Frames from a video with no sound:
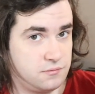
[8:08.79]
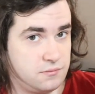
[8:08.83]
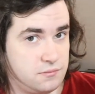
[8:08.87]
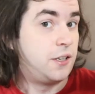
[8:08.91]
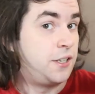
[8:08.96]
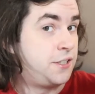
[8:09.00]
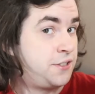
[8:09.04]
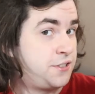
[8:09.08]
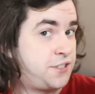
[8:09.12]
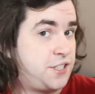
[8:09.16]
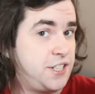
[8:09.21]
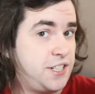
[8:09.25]

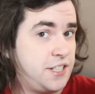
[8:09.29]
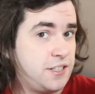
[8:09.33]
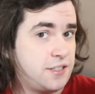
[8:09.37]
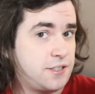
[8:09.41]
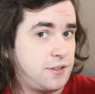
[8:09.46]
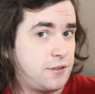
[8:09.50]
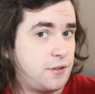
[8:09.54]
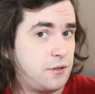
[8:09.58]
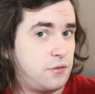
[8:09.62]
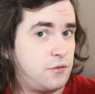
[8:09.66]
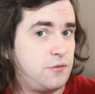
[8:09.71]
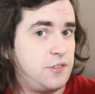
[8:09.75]
And here's
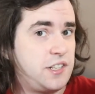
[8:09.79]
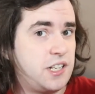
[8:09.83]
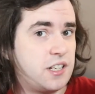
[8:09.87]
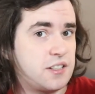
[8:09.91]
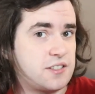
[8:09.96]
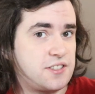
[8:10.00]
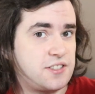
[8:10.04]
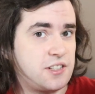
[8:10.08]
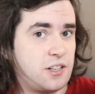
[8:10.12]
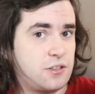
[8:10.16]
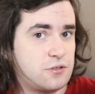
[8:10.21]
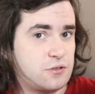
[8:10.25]
the Revita
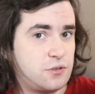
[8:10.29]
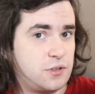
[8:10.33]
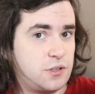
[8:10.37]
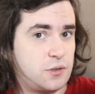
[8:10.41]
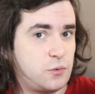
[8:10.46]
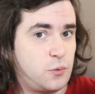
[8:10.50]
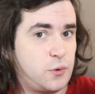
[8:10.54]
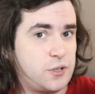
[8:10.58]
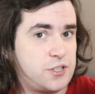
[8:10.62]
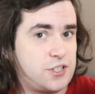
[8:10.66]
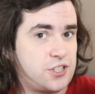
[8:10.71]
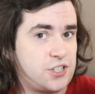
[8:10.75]
soundtrack,
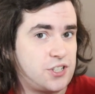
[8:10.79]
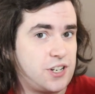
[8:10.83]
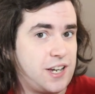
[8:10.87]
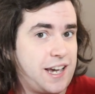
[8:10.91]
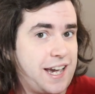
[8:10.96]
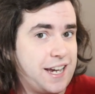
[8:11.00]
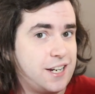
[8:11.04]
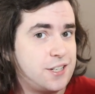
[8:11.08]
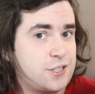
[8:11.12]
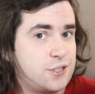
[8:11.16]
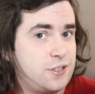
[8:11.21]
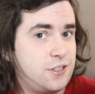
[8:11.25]
which
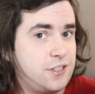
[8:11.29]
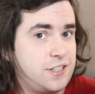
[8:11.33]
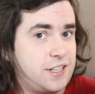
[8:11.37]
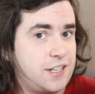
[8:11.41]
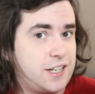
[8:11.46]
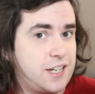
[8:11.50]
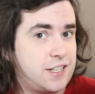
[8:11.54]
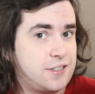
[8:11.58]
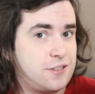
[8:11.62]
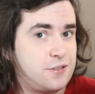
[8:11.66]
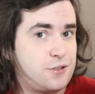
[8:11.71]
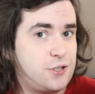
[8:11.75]
actually
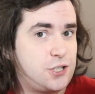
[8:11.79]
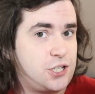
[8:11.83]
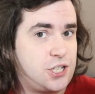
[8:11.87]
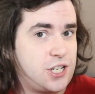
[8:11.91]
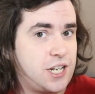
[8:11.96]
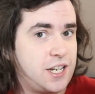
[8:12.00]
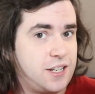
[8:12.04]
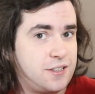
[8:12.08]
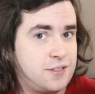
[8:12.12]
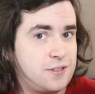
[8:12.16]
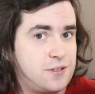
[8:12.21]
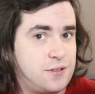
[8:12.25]
has a
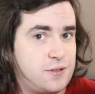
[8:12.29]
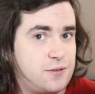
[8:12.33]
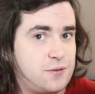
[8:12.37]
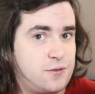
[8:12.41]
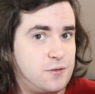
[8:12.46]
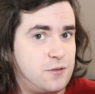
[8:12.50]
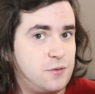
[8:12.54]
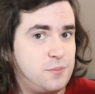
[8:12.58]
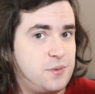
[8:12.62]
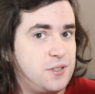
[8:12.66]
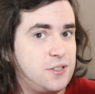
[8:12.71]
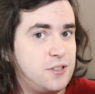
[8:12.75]
chance
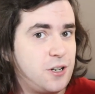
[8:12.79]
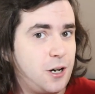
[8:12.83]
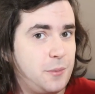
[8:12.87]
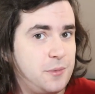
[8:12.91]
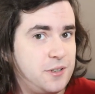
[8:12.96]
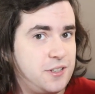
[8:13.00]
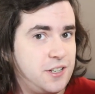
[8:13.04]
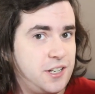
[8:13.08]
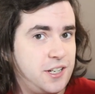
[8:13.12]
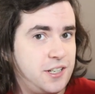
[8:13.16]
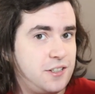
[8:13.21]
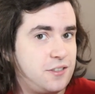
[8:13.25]
to be
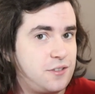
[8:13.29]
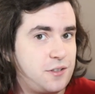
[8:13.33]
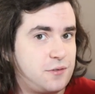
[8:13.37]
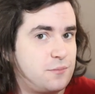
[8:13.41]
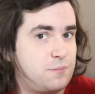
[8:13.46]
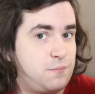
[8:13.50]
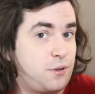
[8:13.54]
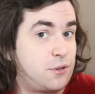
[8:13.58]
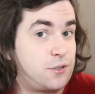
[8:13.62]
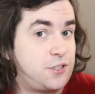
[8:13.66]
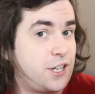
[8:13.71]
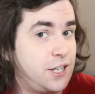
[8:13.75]
nominated and
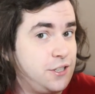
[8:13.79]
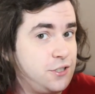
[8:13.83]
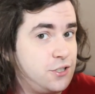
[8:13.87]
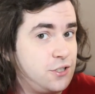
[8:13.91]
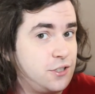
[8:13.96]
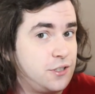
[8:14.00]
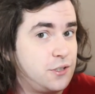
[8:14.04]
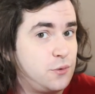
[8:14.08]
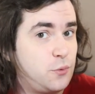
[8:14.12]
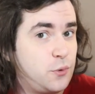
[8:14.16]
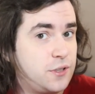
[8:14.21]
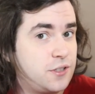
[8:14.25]

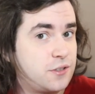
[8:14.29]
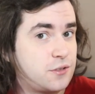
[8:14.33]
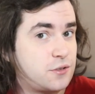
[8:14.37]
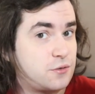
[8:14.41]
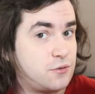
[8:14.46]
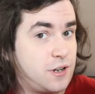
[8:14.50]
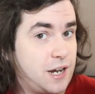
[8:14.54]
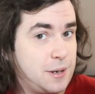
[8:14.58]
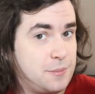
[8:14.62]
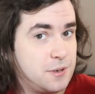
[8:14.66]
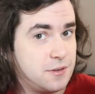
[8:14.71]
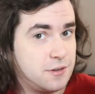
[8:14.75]
potentially win a
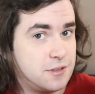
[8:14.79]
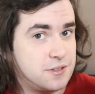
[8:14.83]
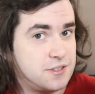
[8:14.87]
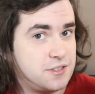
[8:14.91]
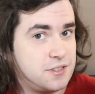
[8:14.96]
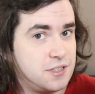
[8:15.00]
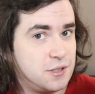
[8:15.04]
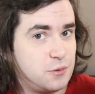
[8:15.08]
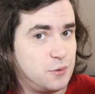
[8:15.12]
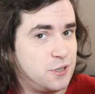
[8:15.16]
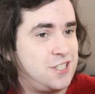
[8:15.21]
Grammy this year,